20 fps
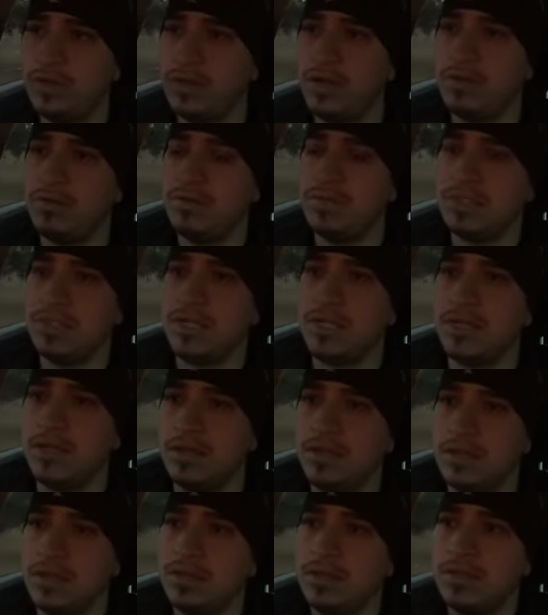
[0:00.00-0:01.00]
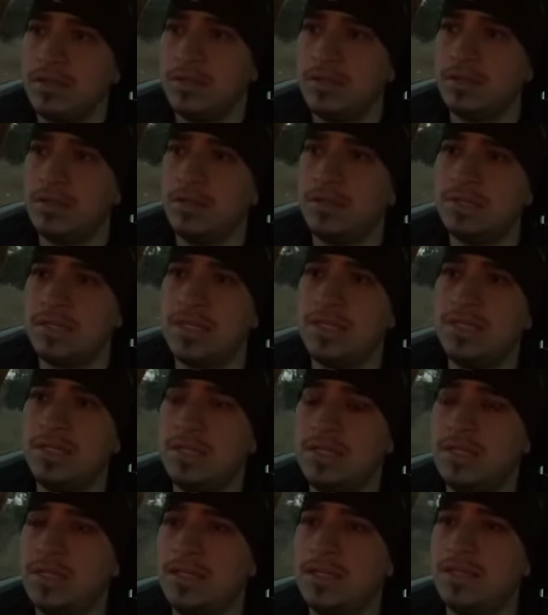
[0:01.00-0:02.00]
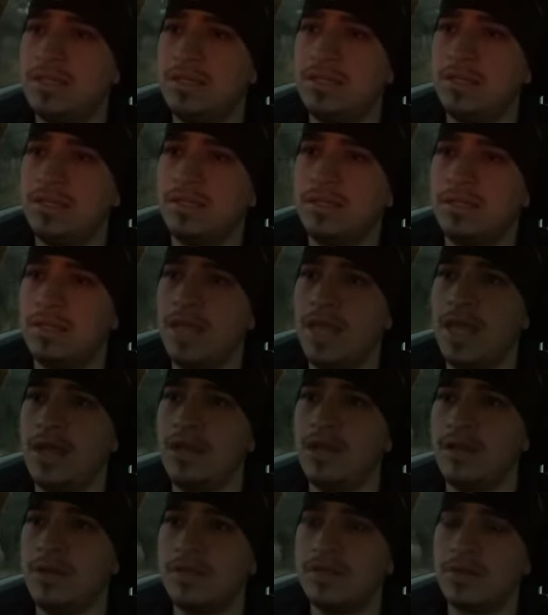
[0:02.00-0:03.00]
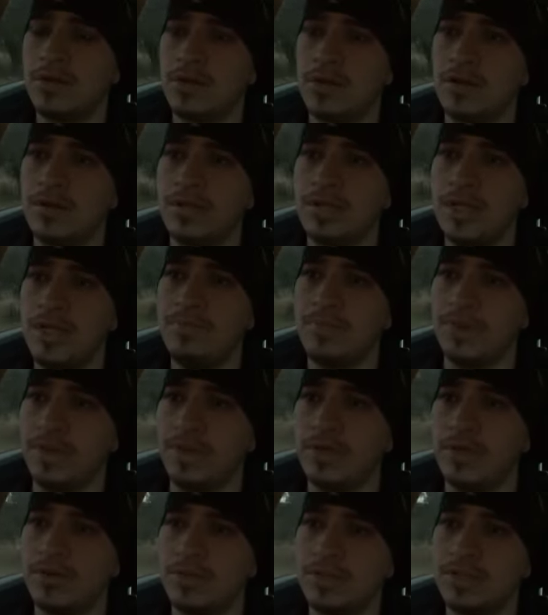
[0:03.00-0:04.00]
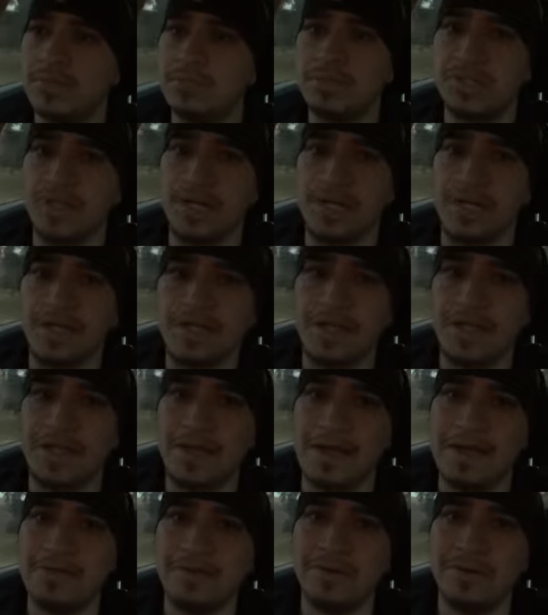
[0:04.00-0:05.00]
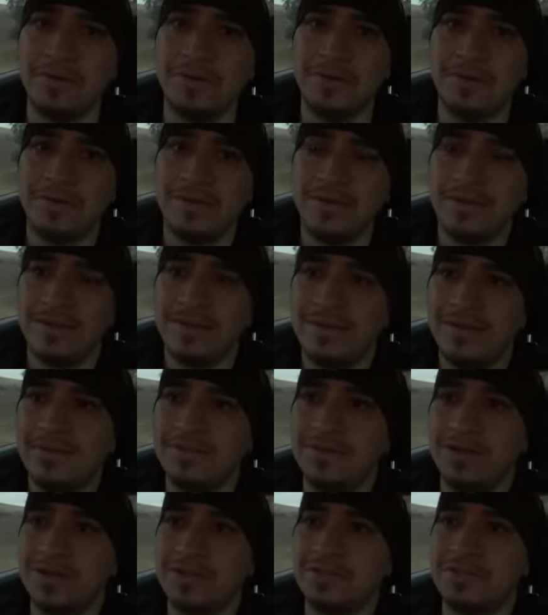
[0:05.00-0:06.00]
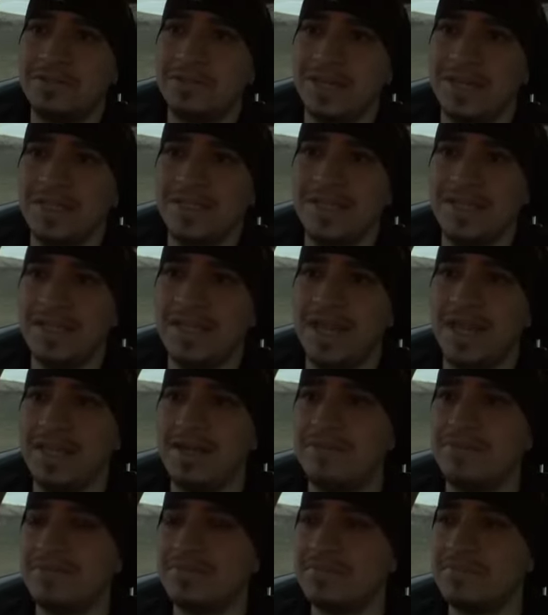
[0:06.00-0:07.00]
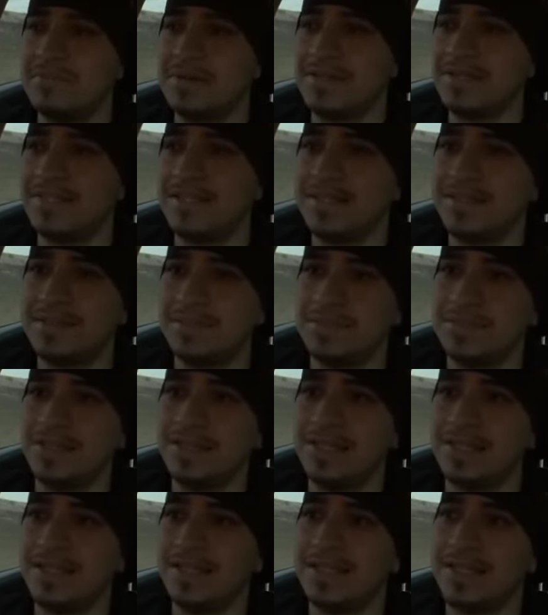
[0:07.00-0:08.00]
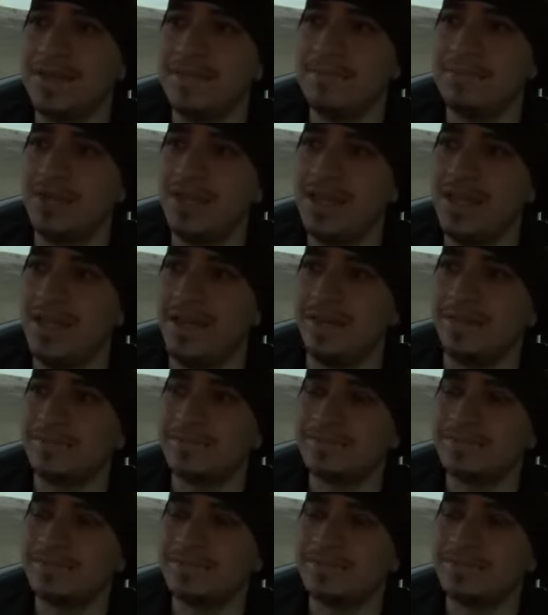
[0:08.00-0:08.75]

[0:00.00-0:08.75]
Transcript: always said, you know, it's easy to, to, to get it, it's harder to keep it, or some shit like that. I don't know if Dr. Dre said that, or somebody said some shit like that, but yeah.